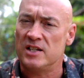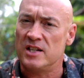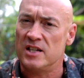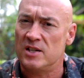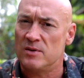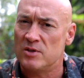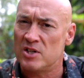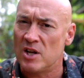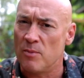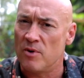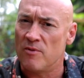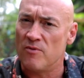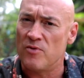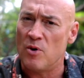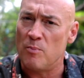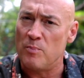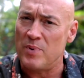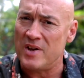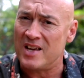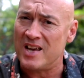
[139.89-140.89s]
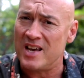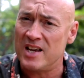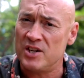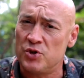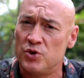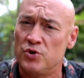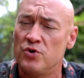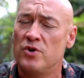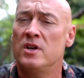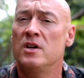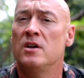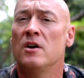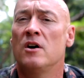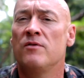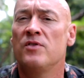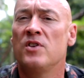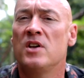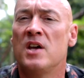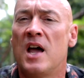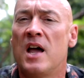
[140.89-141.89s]
see some of the big history
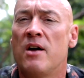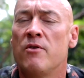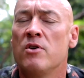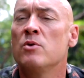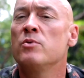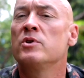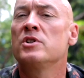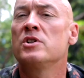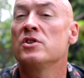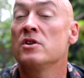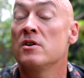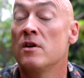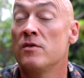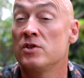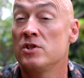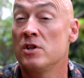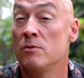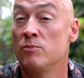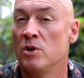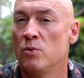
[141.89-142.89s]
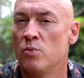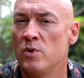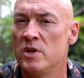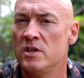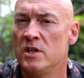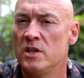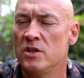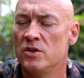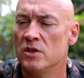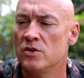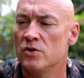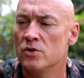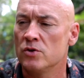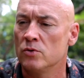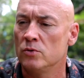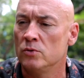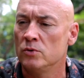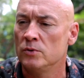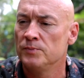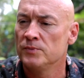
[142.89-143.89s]
of the area, which is another subject we teach in
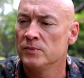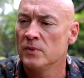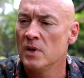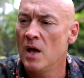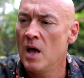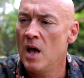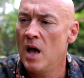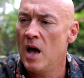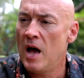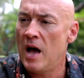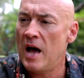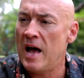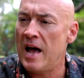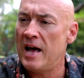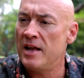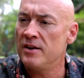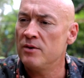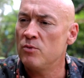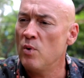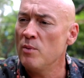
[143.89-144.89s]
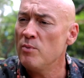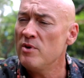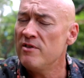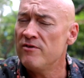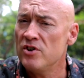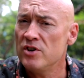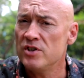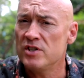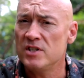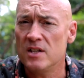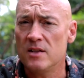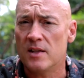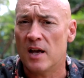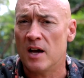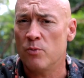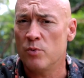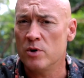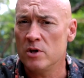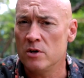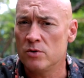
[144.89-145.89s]
school. And when we first did
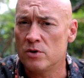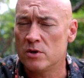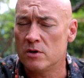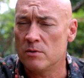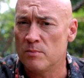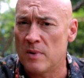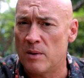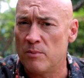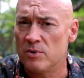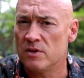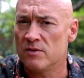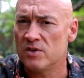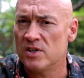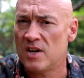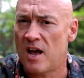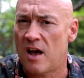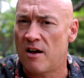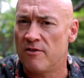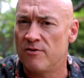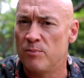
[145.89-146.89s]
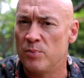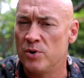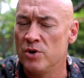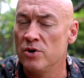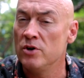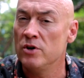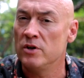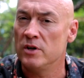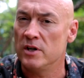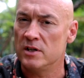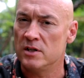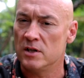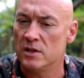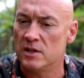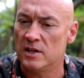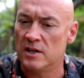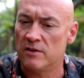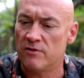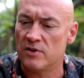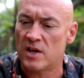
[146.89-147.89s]
that, we used members of staff purely to
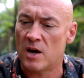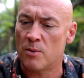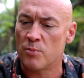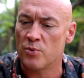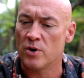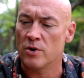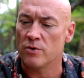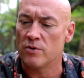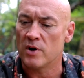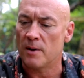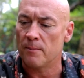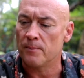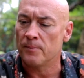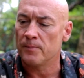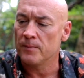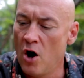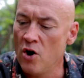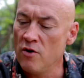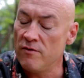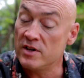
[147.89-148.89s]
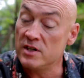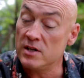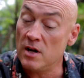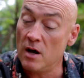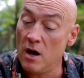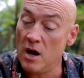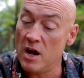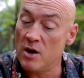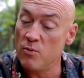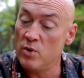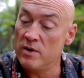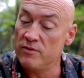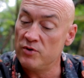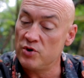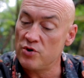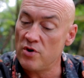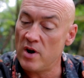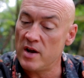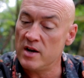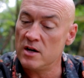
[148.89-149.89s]
deliver that program. Over time,
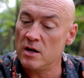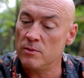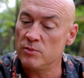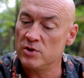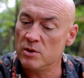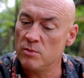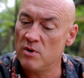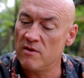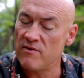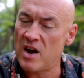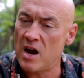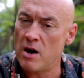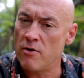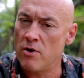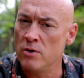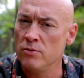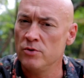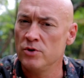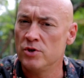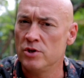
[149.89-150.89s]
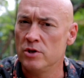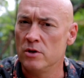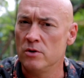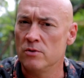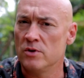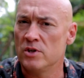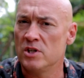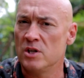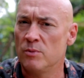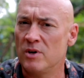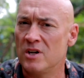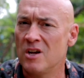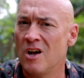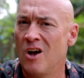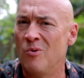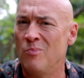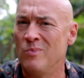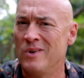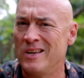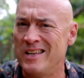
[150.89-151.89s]
we've trained up some of our own students to
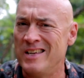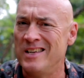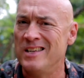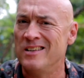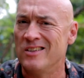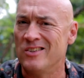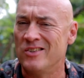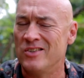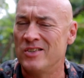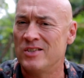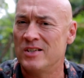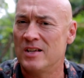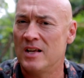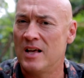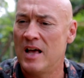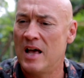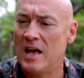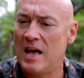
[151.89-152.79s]
become leaders